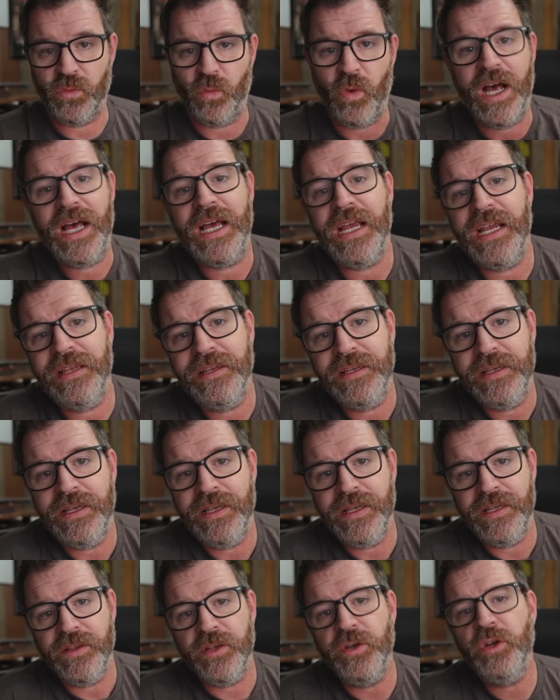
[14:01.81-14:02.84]
Why?
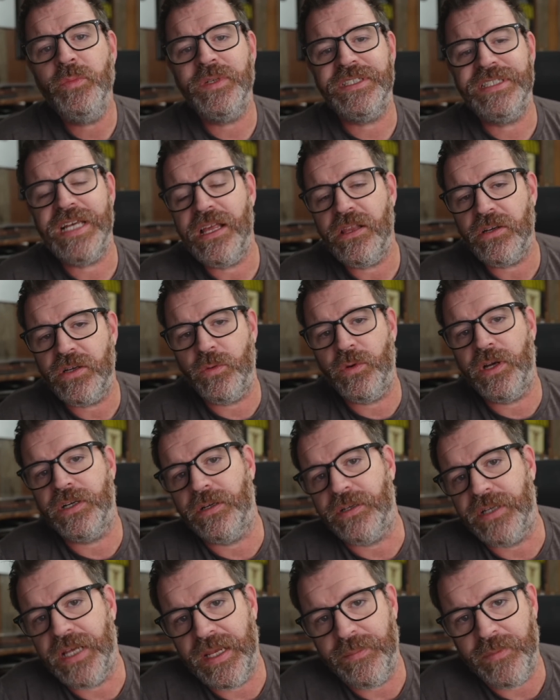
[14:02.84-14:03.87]
The new Metallica
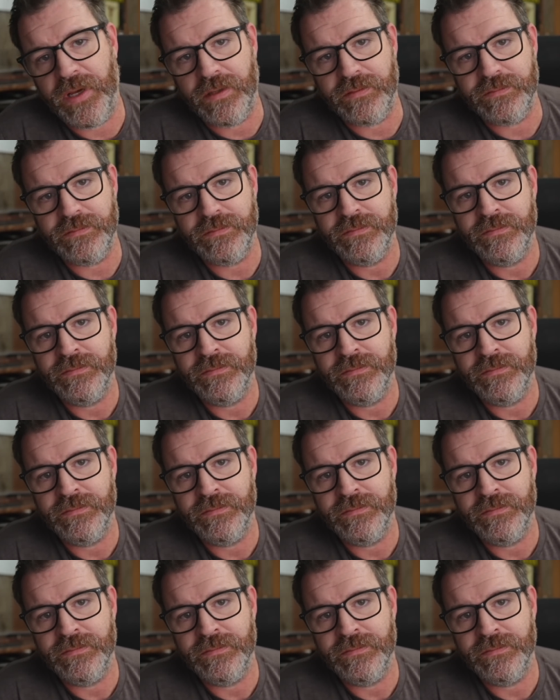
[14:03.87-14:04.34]
record came out,